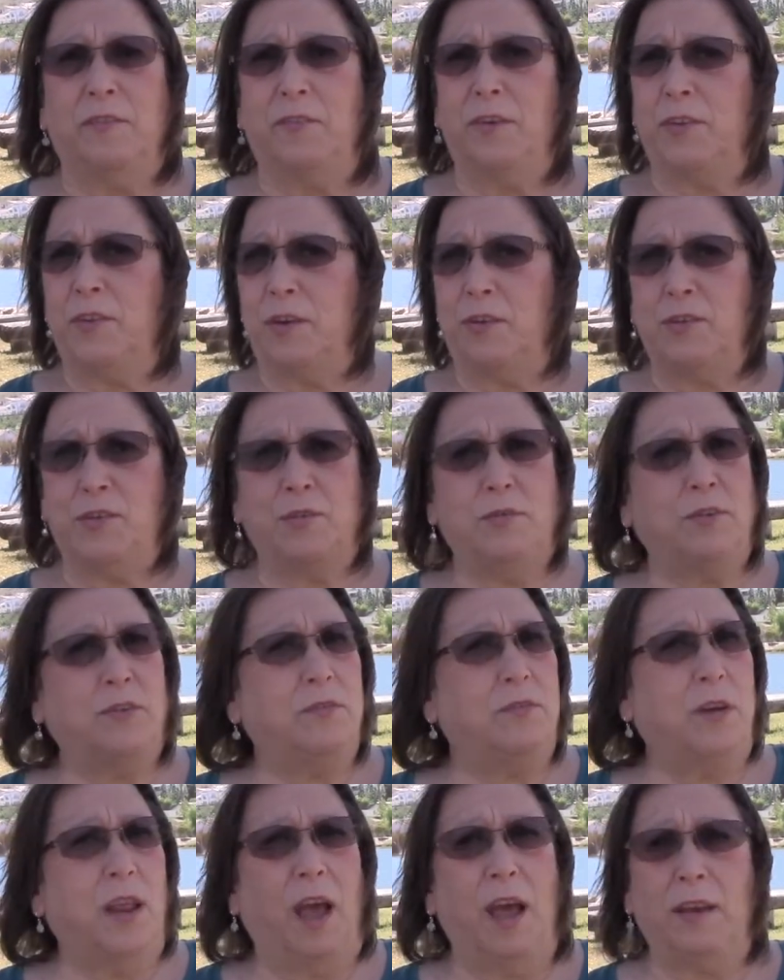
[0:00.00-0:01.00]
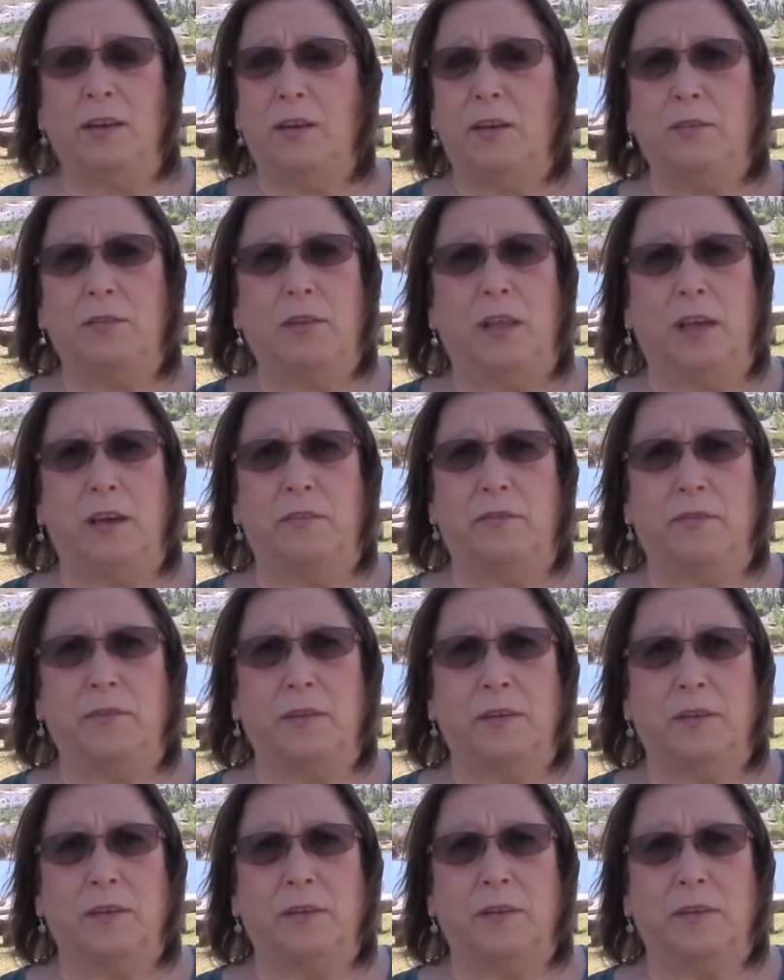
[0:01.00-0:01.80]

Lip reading: for those who do not know love.